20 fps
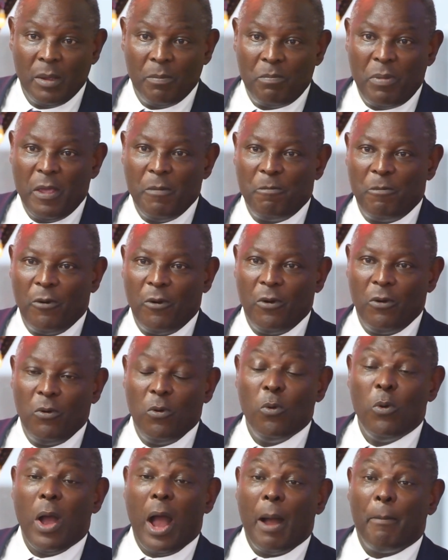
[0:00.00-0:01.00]
people
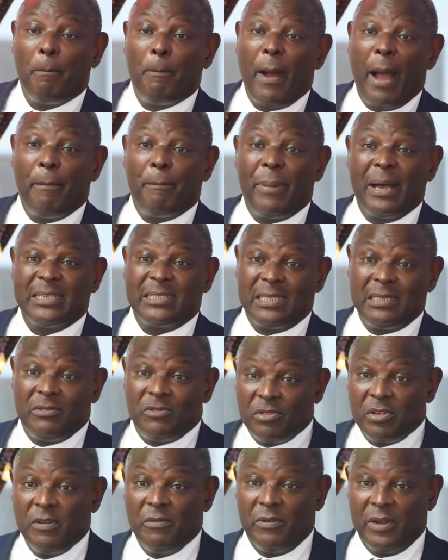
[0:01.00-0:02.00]
who are
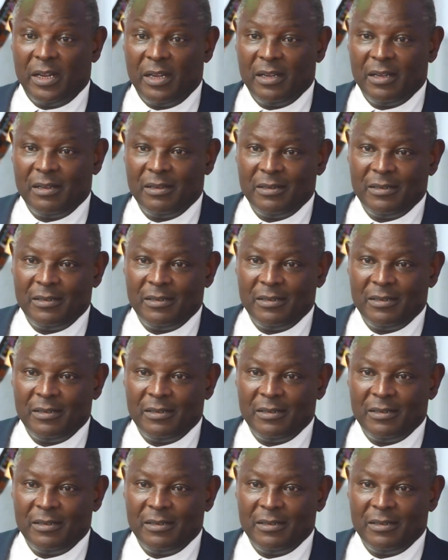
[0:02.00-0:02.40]
purpose-driven,